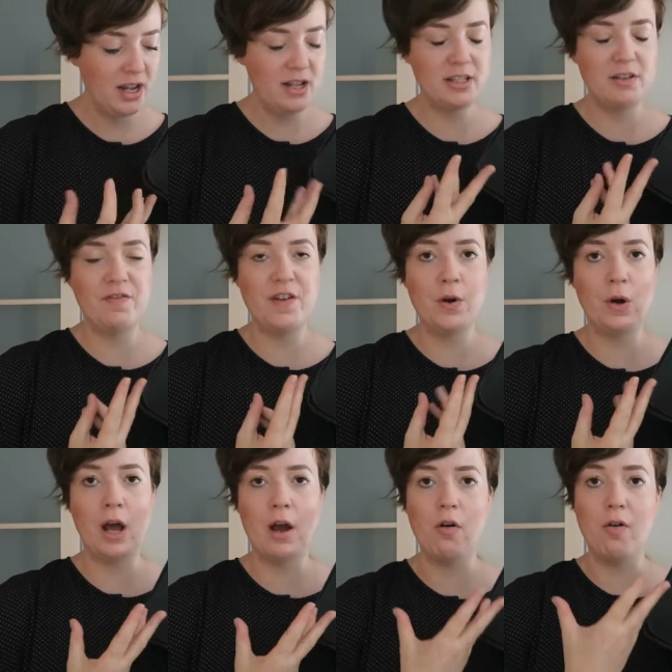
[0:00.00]
it to feel
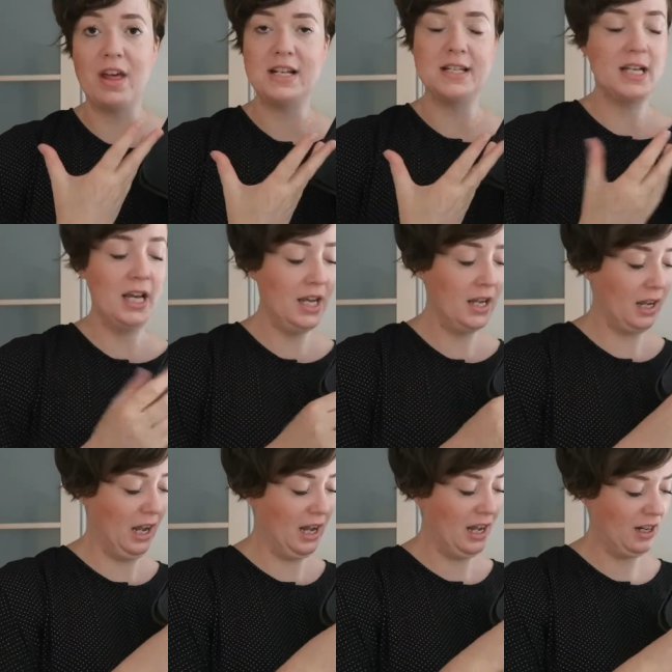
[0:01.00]
like
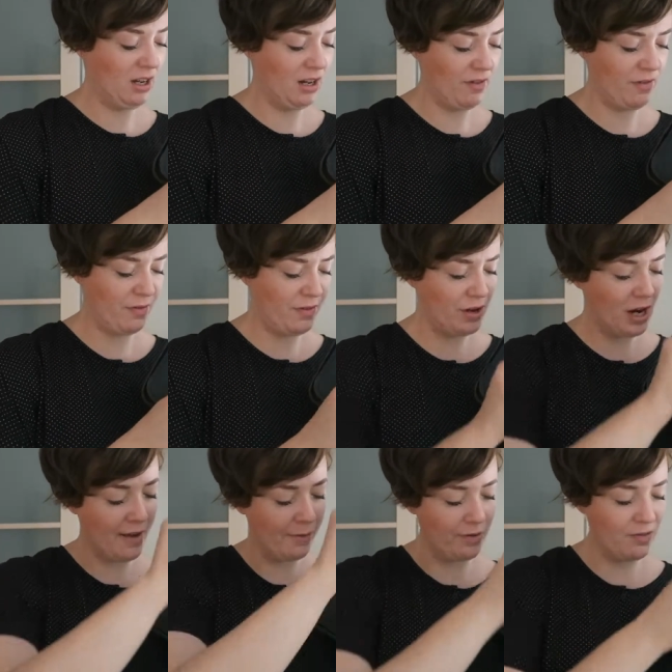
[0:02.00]
authentic. And kind of I feel
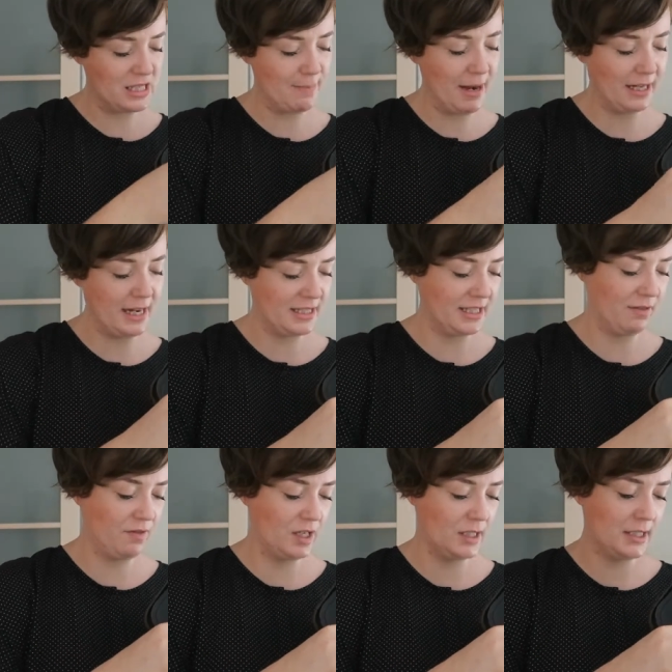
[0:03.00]
like with this
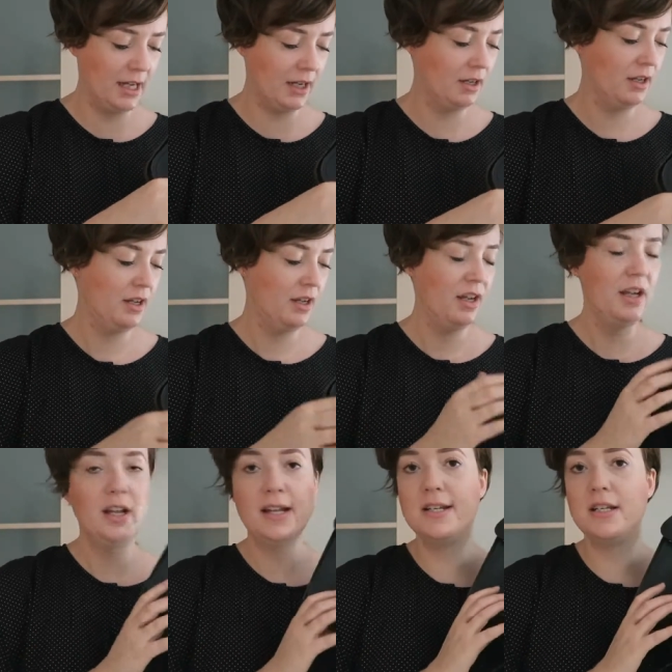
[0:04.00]
magnetic fastening
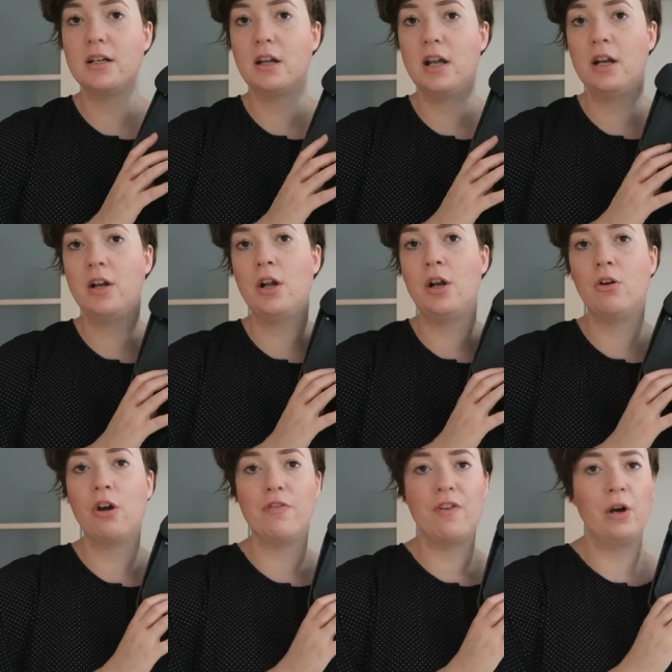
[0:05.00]
it no
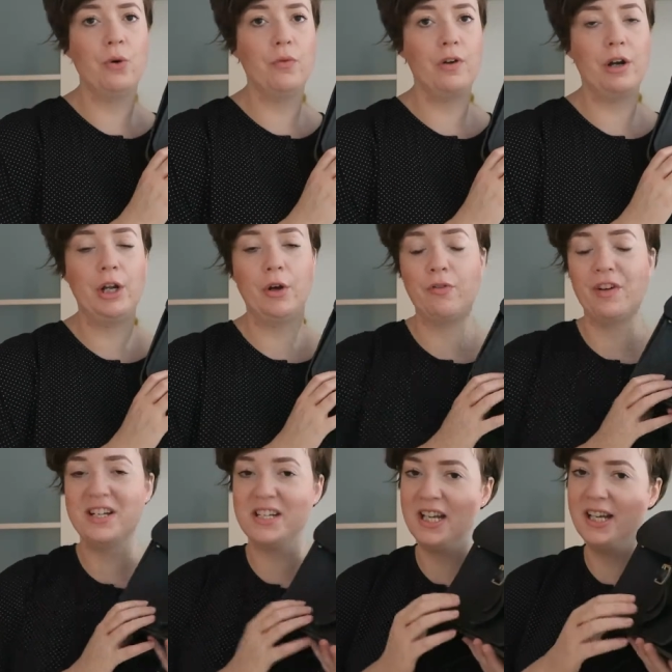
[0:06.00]
longer felt very
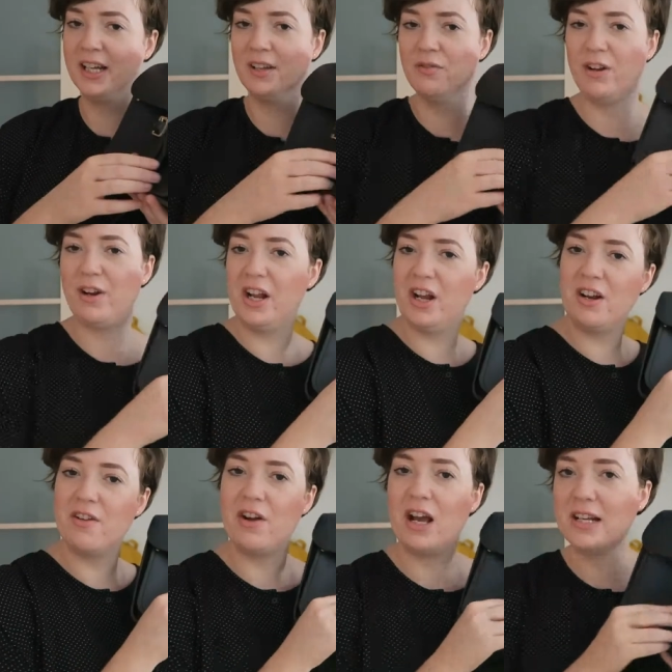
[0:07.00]
authentic and very
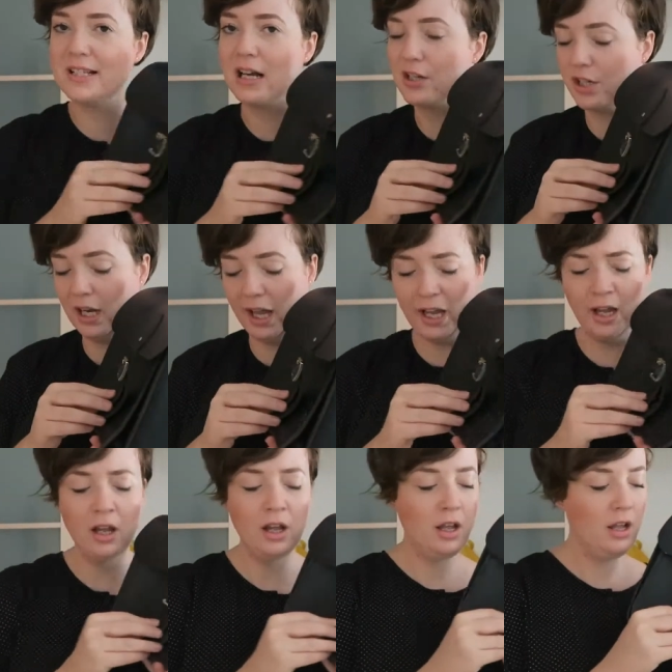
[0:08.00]
kind of like satchel-y.
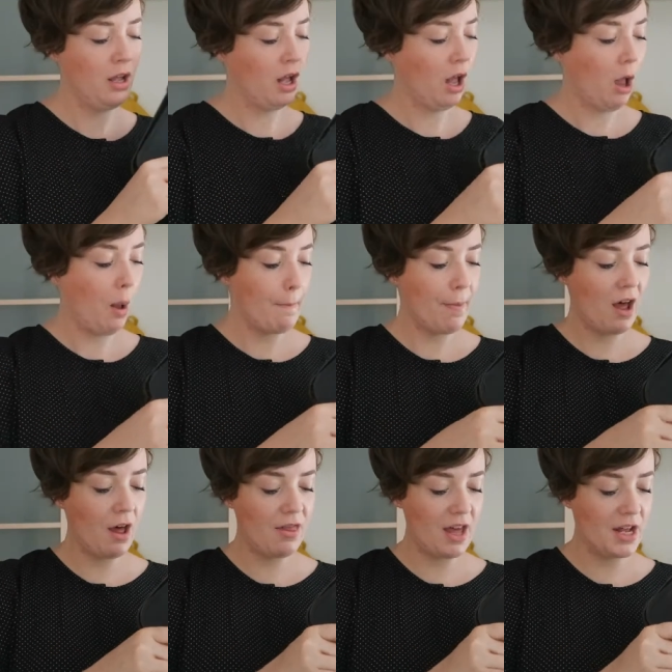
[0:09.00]

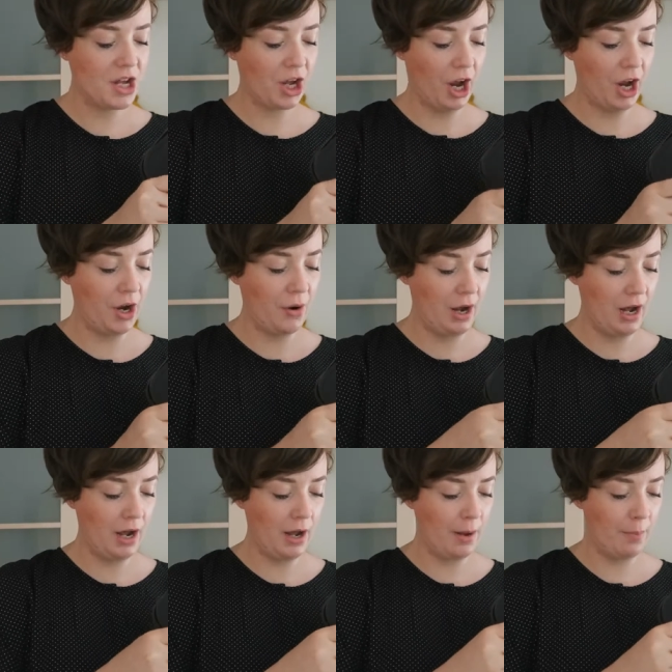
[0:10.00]
But there you go.
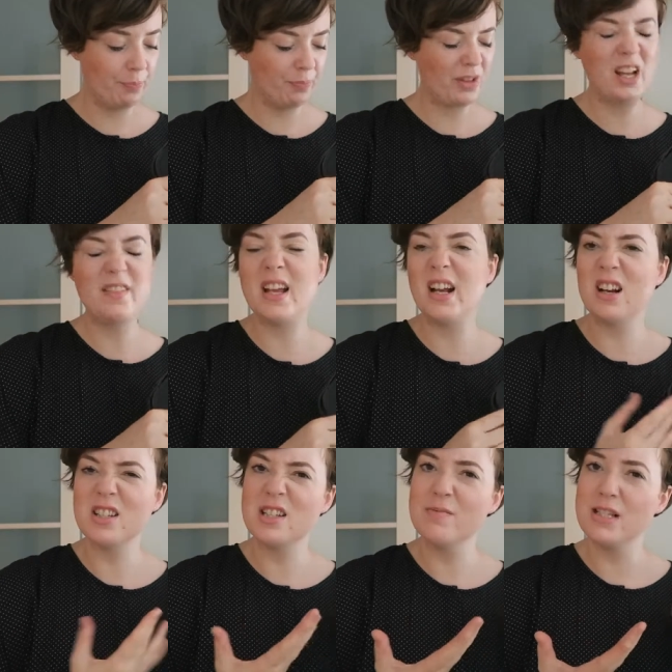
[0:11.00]
And their
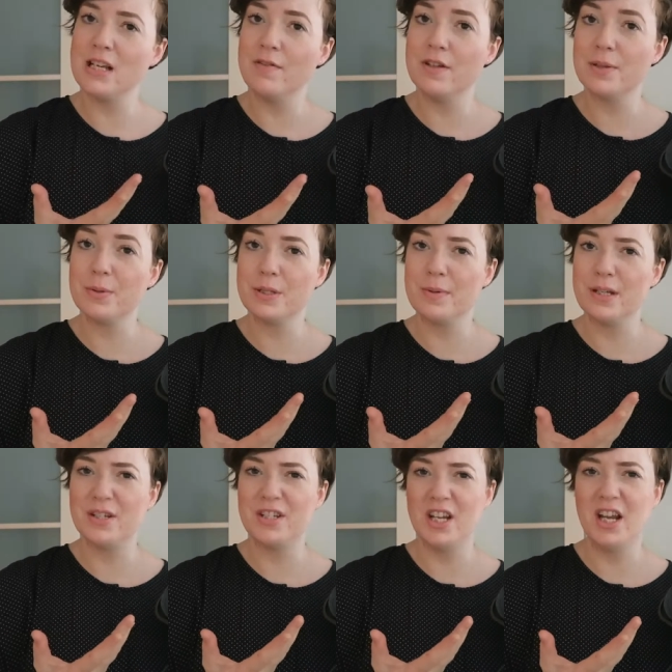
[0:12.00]
customer service was a
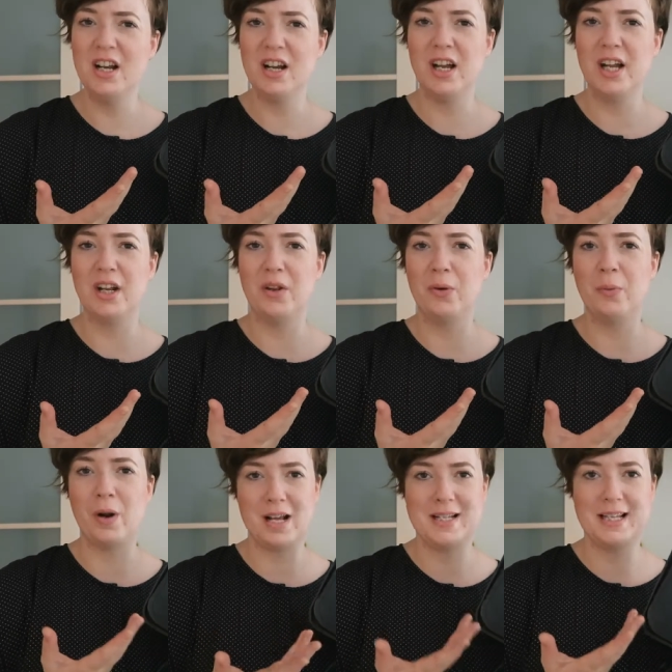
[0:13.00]
bit shit, like the
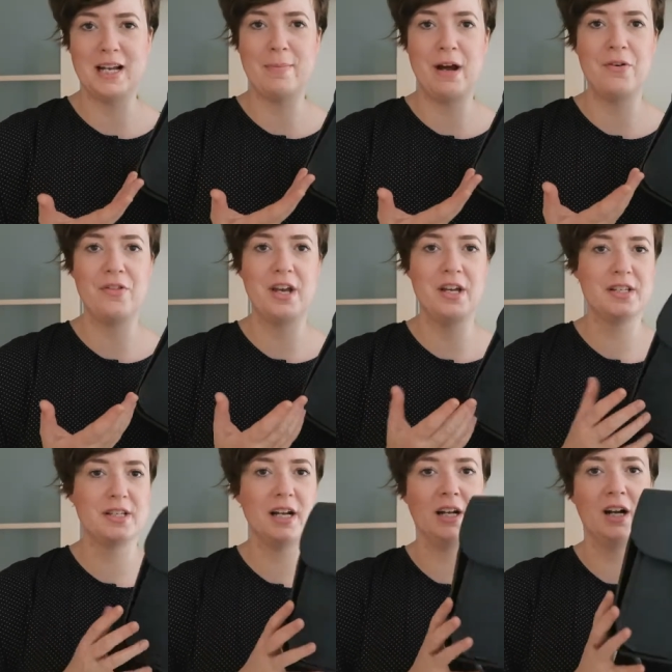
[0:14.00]
one I said about
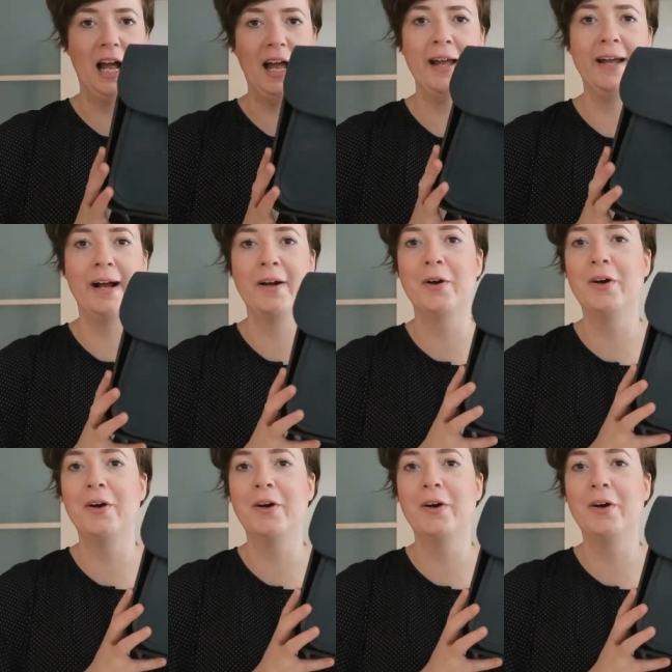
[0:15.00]
this, like, hey, hang